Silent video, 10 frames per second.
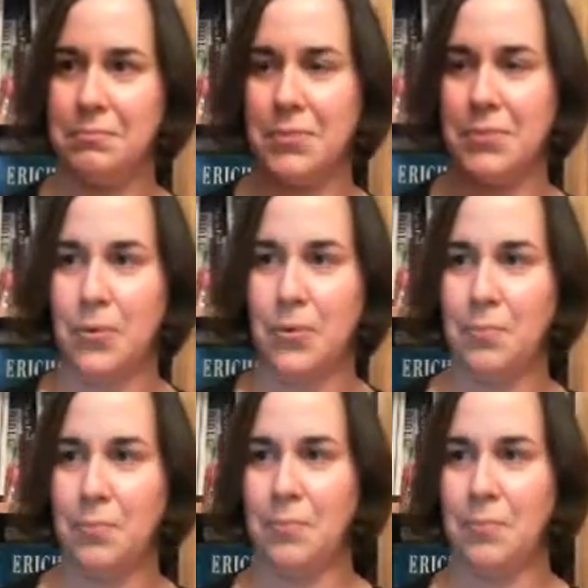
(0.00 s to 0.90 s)
No.
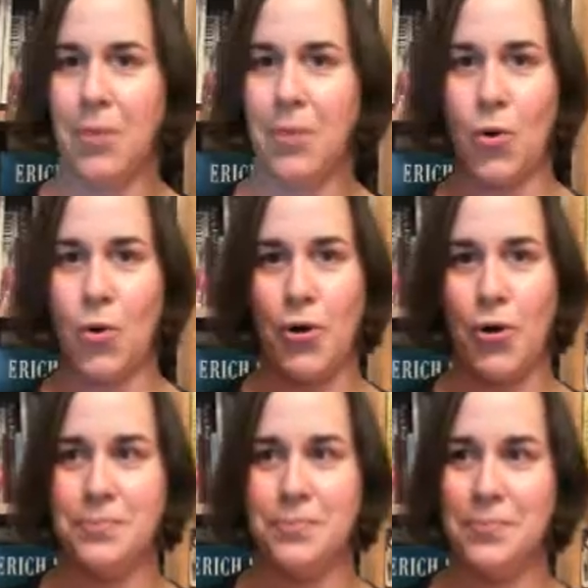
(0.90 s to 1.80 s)
Oh
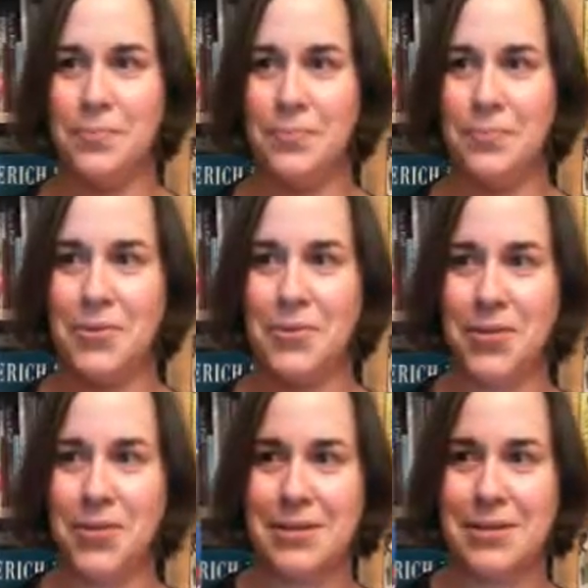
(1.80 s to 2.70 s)
god.
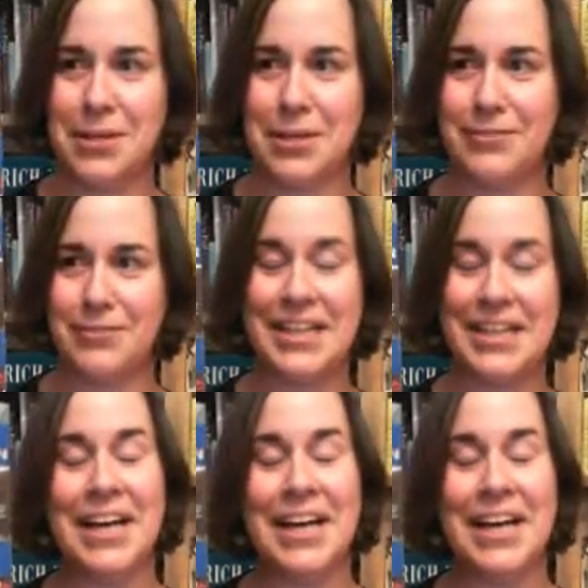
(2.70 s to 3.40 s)
Here's the cover.